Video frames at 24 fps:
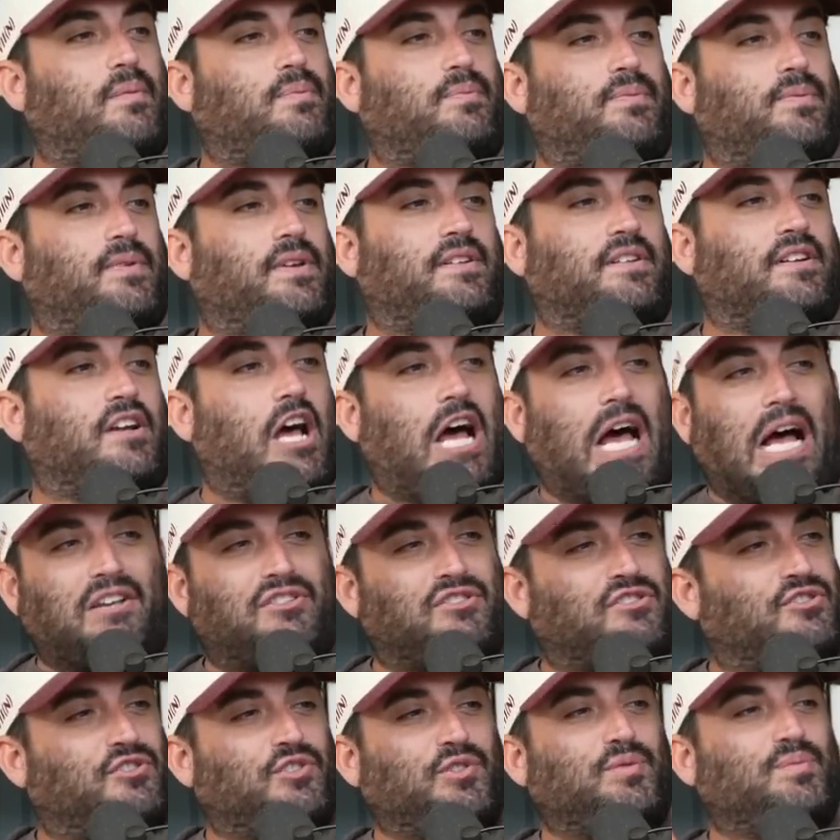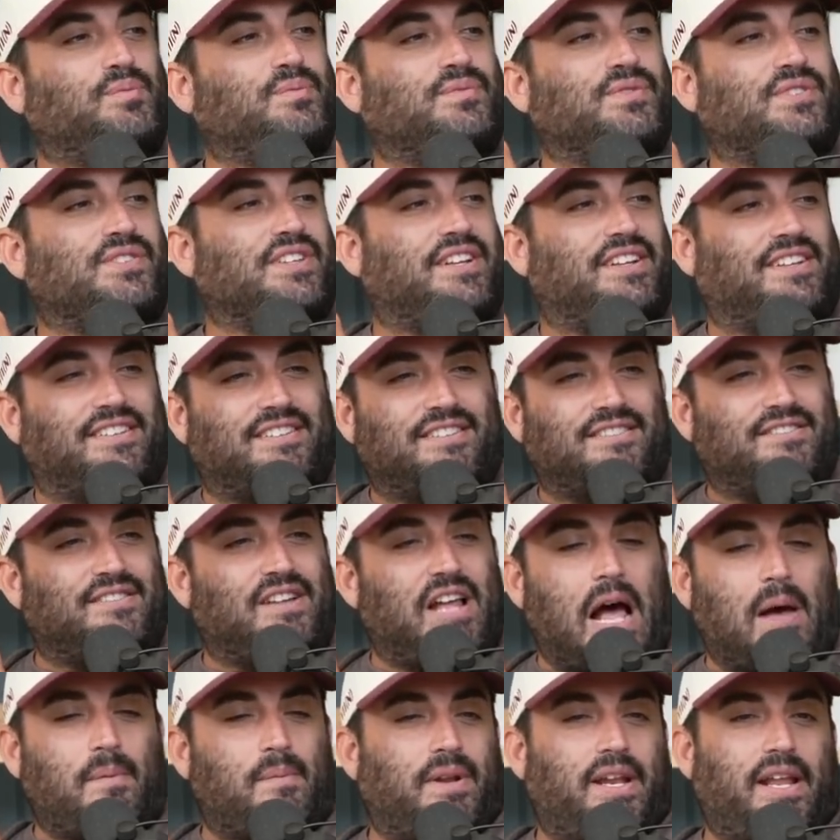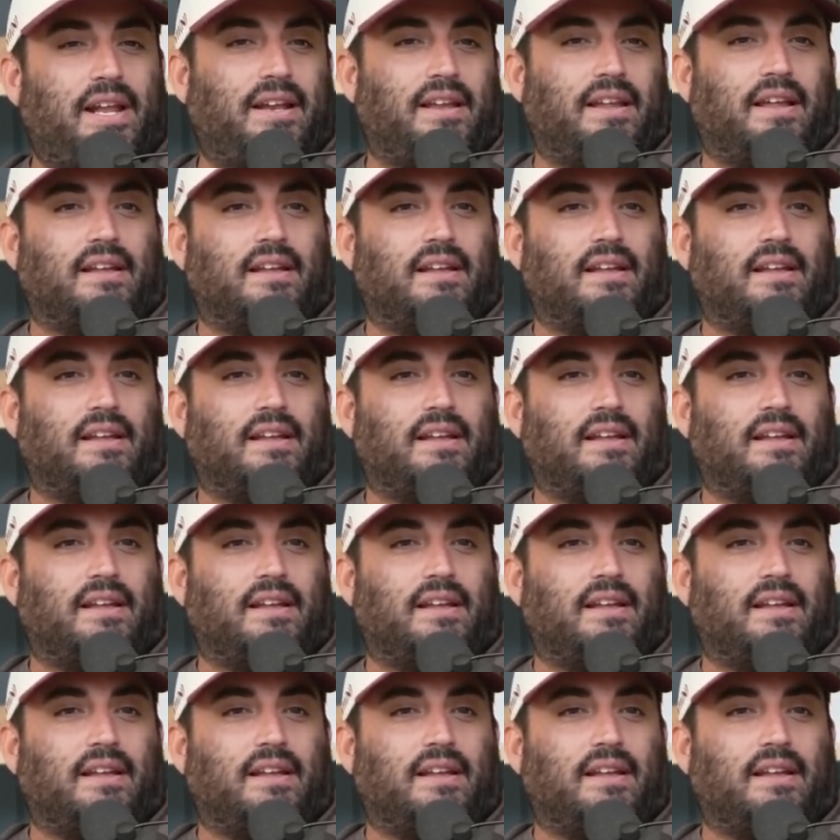up in costumes and I'm an